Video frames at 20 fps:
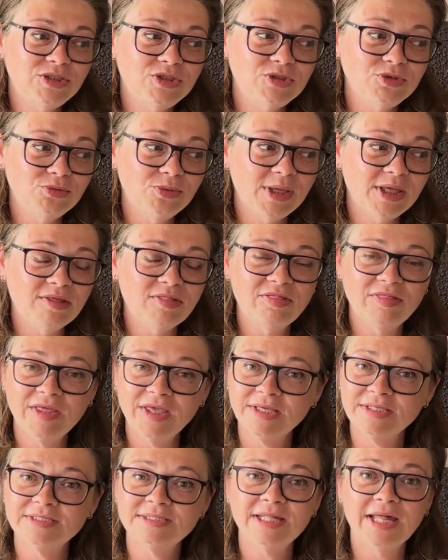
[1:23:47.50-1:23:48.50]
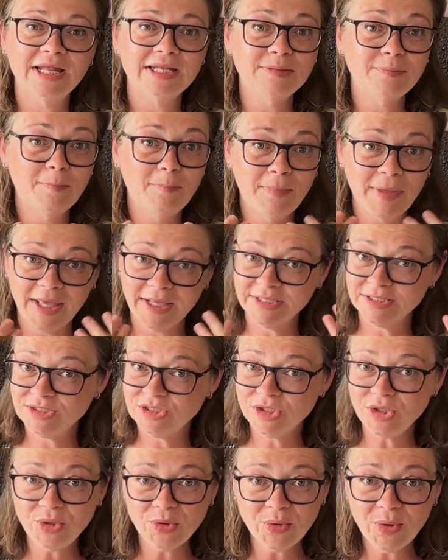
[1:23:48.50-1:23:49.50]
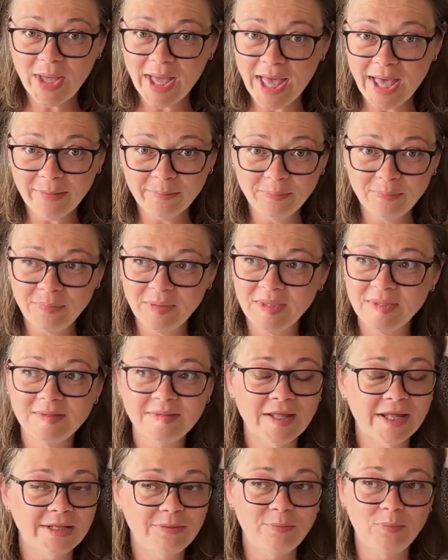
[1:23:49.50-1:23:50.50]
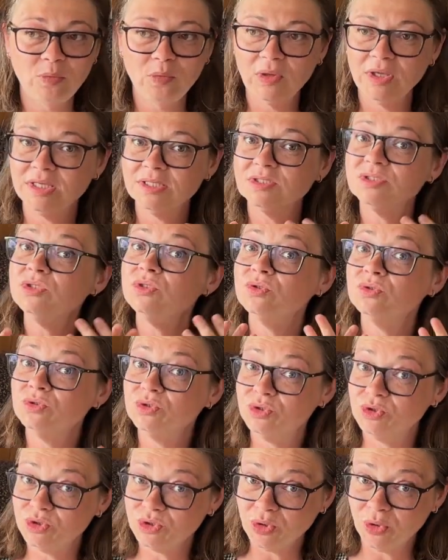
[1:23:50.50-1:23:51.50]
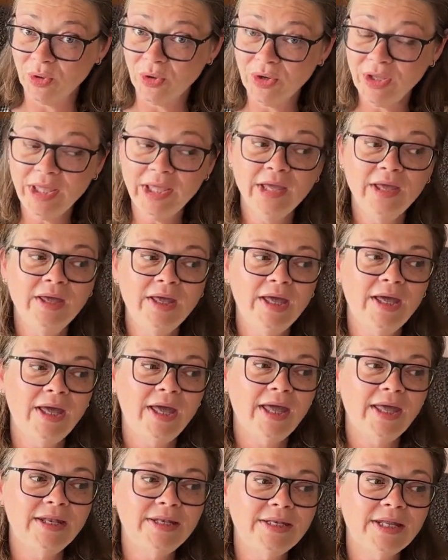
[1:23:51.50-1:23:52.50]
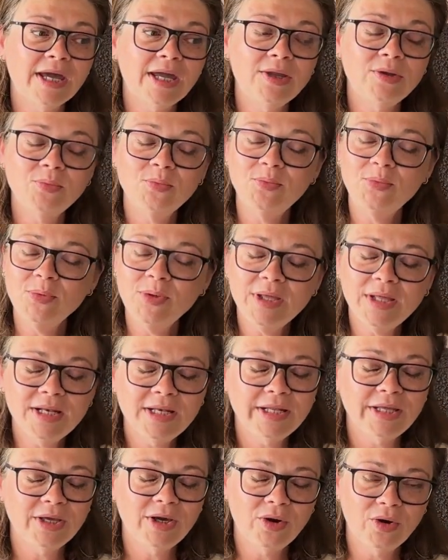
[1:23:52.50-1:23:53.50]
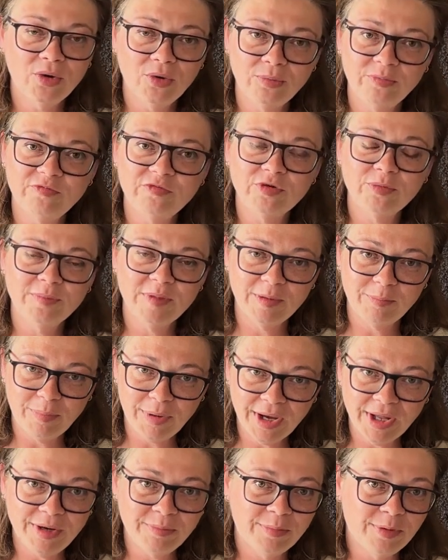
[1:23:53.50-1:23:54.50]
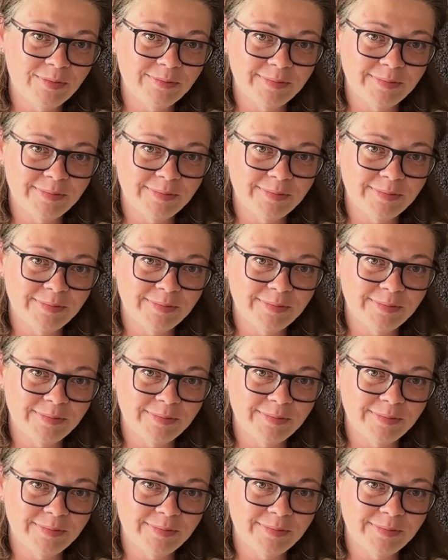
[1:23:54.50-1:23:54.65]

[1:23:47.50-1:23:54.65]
doing things that makes you happy, that brings you joy. And I really hope from the bottom of